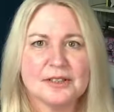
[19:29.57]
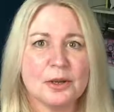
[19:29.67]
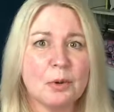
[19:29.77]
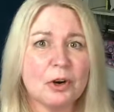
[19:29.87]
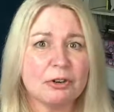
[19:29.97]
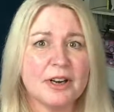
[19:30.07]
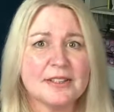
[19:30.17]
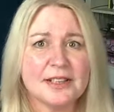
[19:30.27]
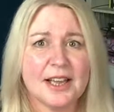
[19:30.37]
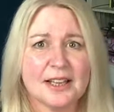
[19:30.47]
So what
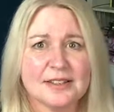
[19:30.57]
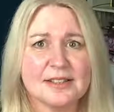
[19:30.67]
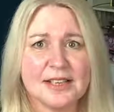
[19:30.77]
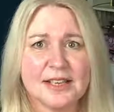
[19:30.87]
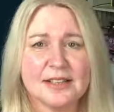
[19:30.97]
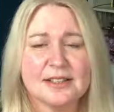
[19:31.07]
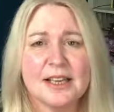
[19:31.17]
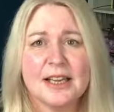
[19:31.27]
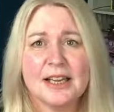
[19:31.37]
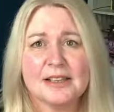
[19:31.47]
crazy 8s is,
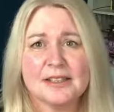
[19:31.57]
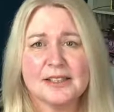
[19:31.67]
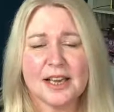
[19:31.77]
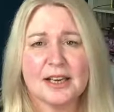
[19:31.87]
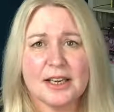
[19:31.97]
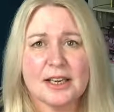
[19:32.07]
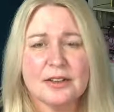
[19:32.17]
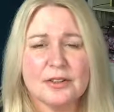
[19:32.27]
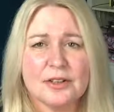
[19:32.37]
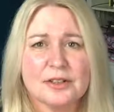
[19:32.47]
it's a technique
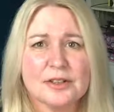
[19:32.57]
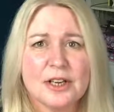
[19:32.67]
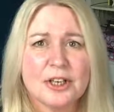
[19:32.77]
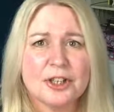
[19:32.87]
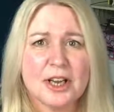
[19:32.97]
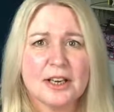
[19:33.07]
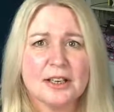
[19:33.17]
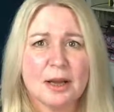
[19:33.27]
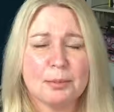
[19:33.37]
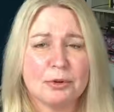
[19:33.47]
that Jake
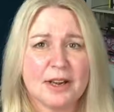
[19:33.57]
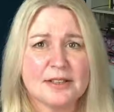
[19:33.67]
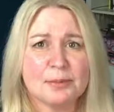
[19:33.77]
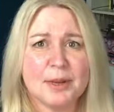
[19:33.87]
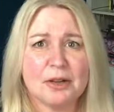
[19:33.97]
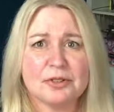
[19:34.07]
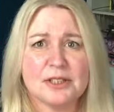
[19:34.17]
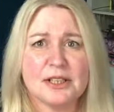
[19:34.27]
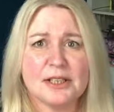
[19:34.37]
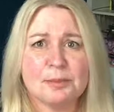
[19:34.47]
Knapp writes about
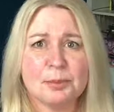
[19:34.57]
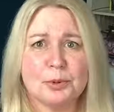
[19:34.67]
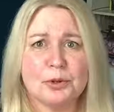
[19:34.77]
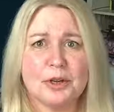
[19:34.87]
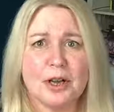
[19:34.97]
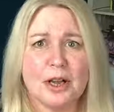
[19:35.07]
in his book